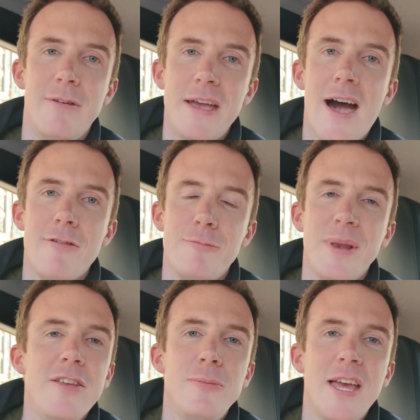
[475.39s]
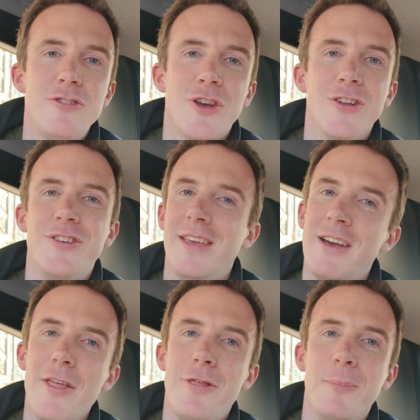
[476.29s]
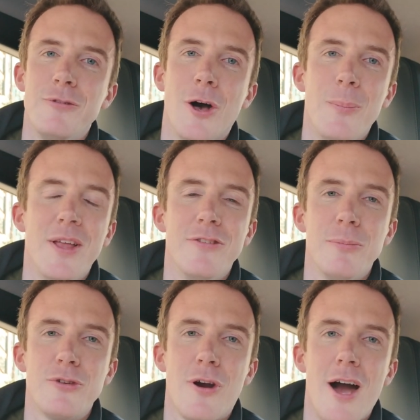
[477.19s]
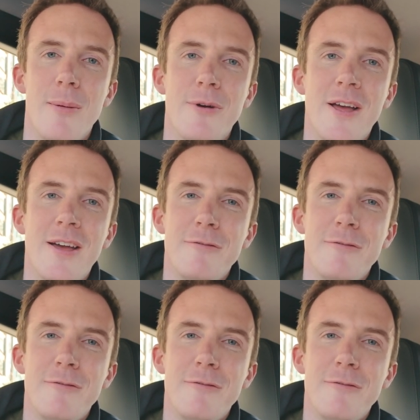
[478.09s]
If you have, please make sure to give it a thumbs up and subscribe